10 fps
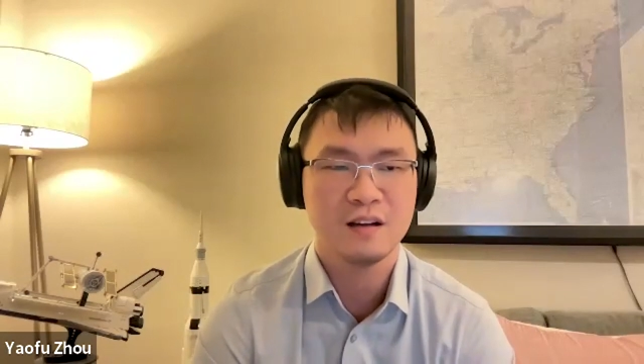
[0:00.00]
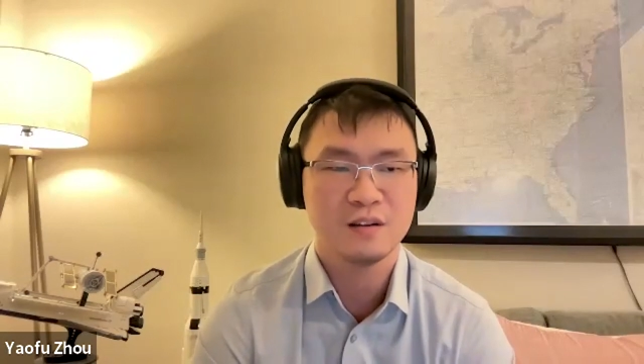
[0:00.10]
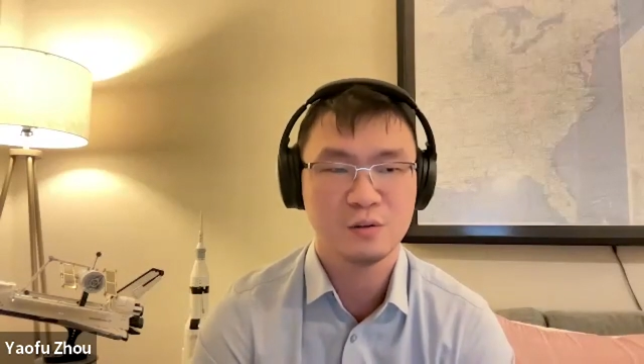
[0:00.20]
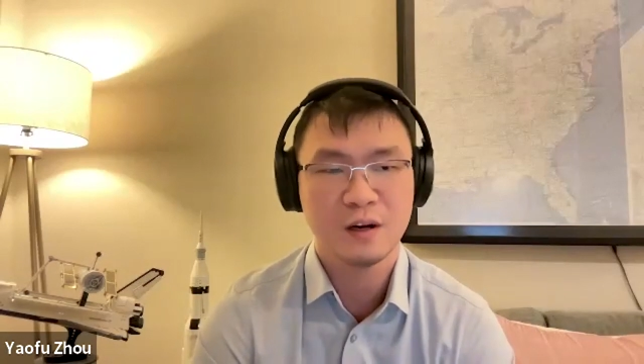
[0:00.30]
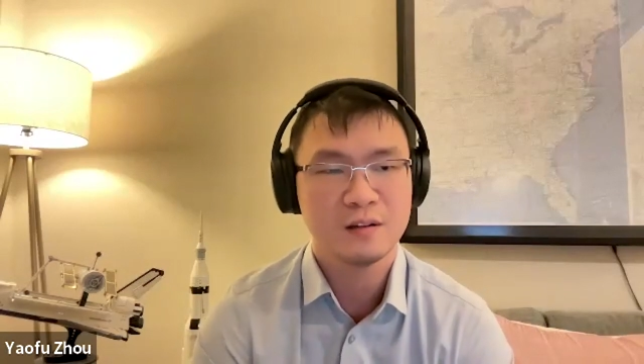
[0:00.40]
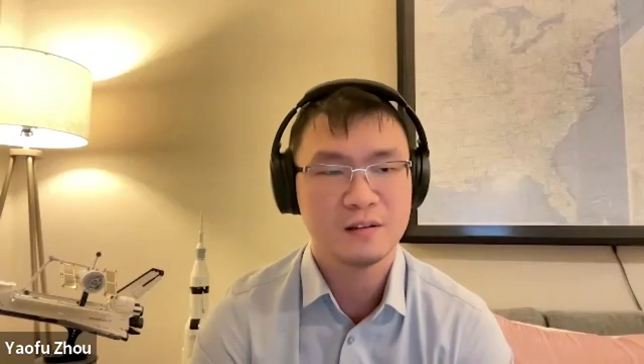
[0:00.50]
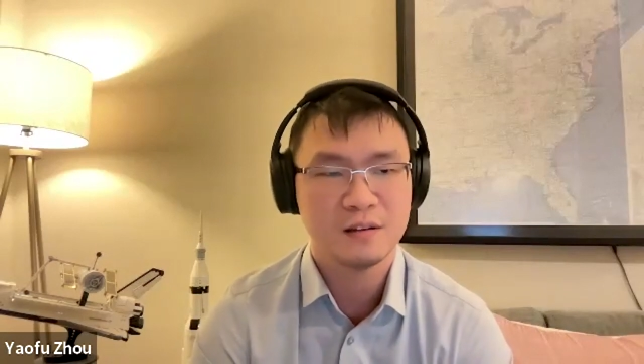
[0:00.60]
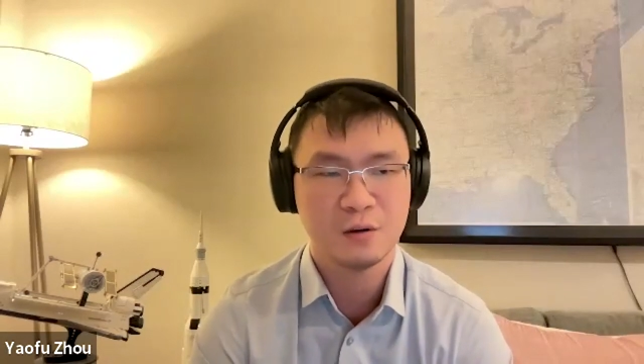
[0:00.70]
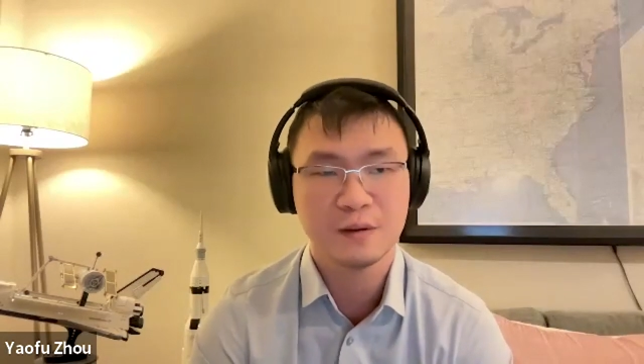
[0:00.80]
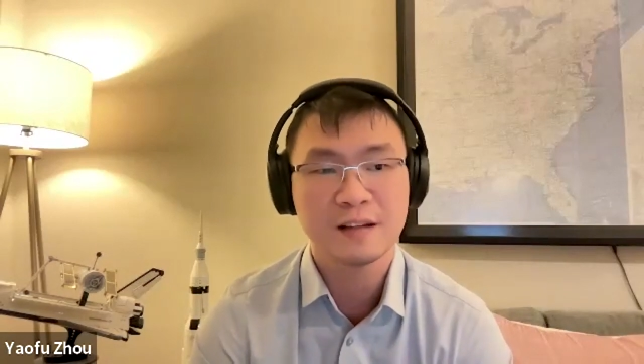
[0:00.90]

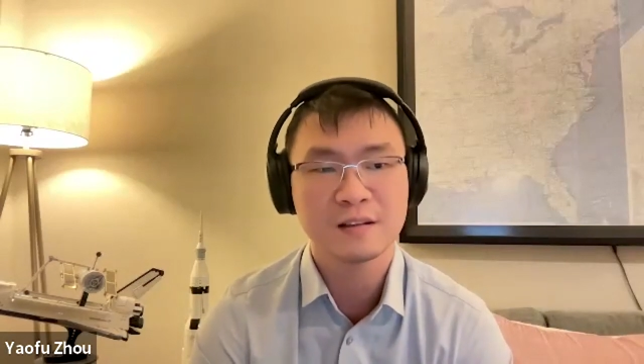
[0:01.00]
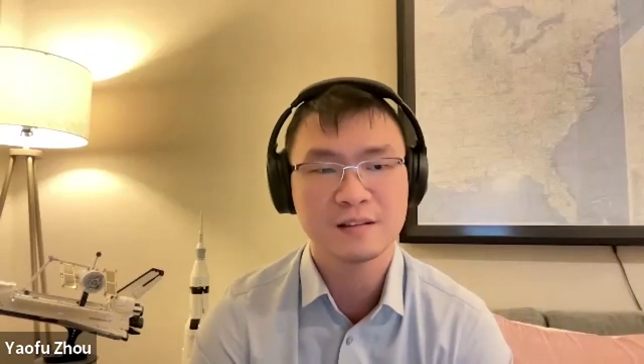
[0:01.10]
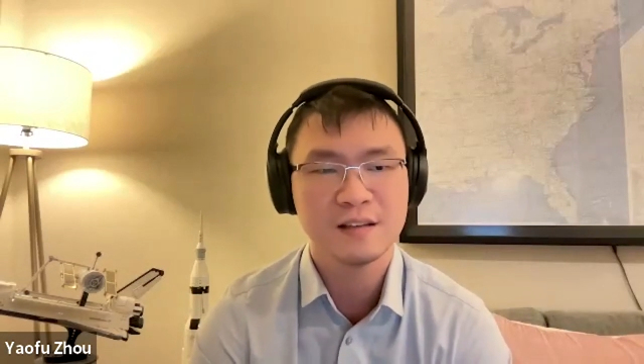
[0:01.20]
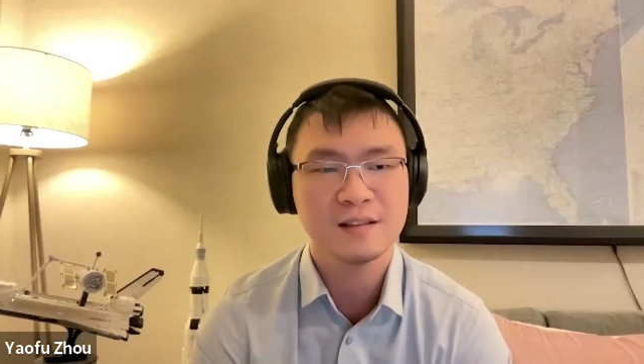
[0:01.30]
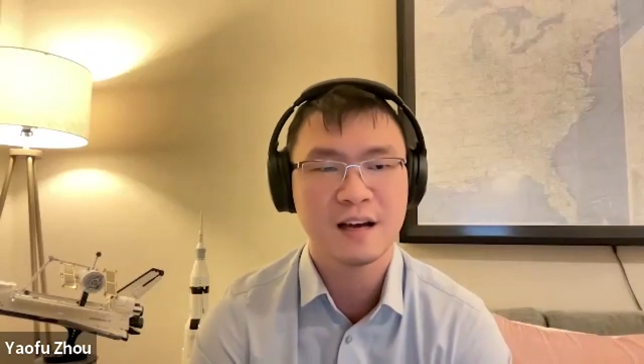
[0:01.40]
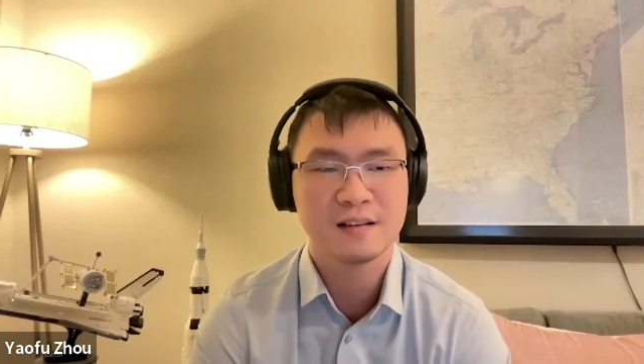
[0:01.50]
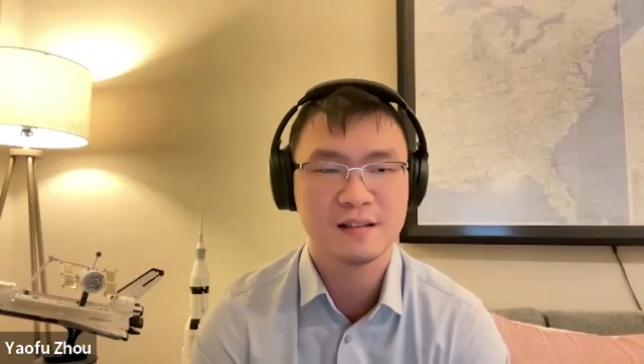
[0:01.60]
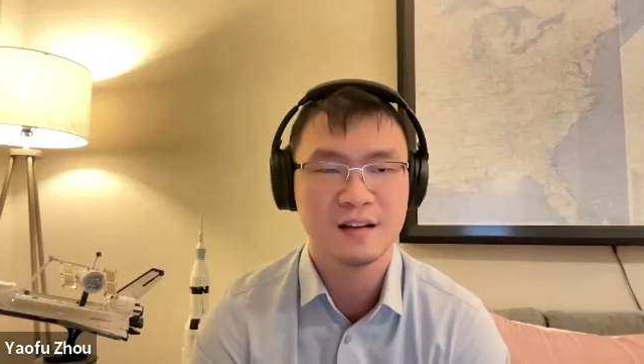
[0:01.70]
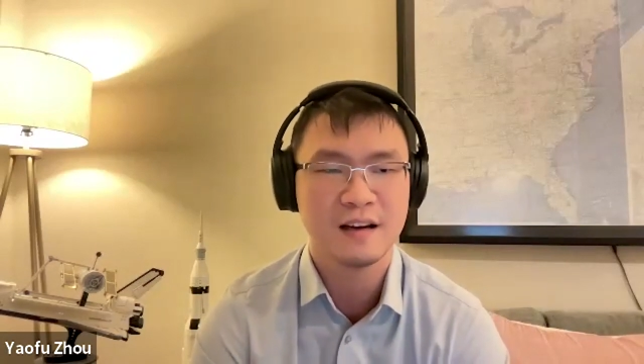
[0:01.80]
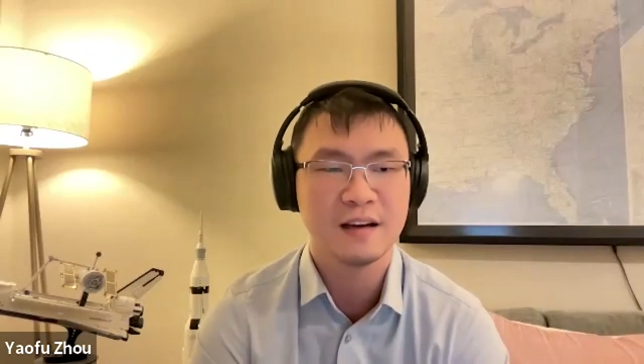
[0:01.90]
The United
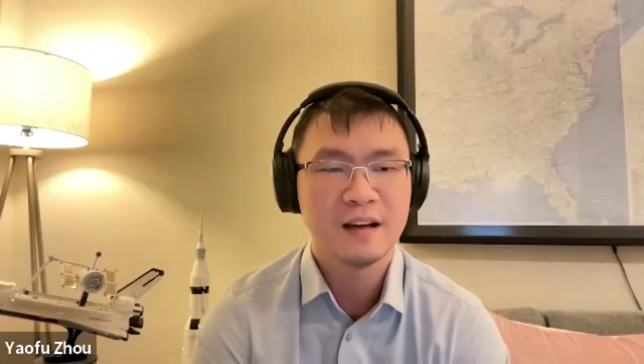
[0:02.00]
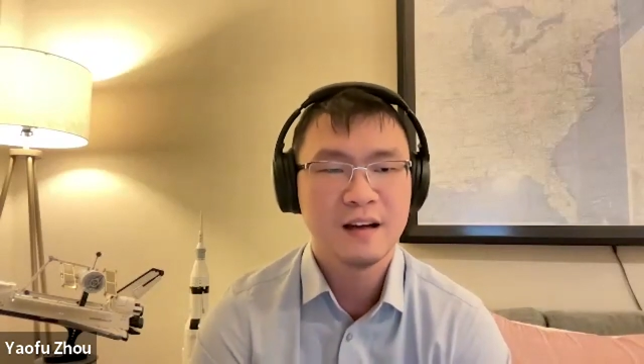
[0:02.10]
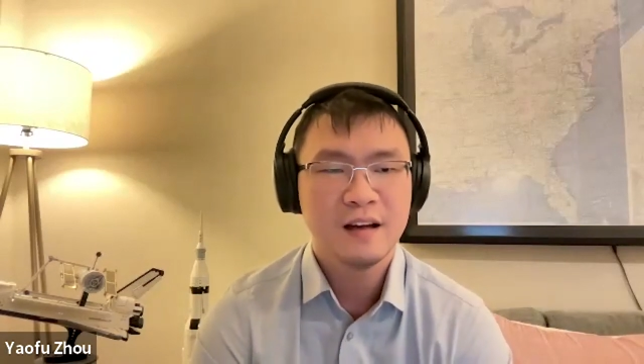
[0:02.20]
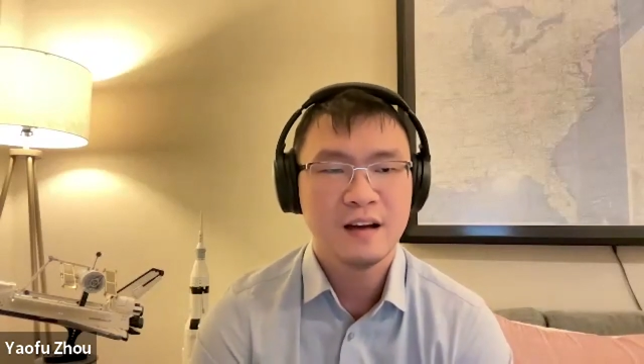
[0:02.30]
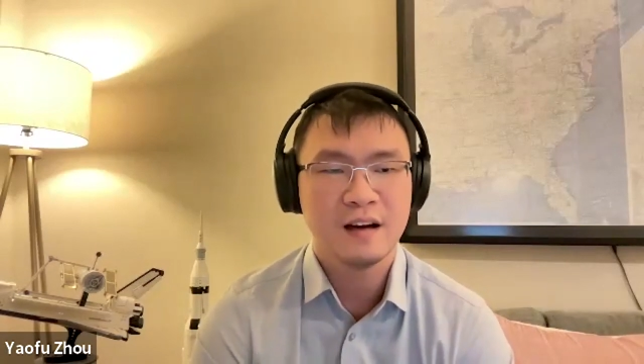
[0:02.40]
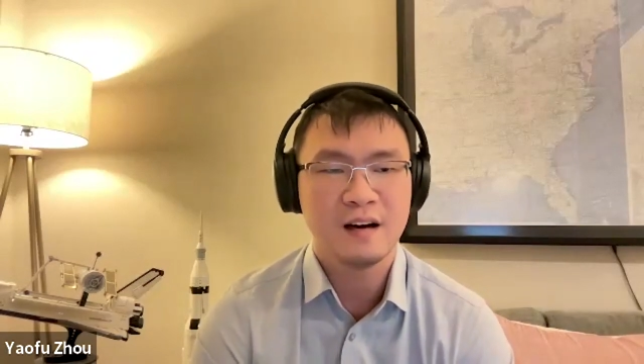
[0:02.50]
States has a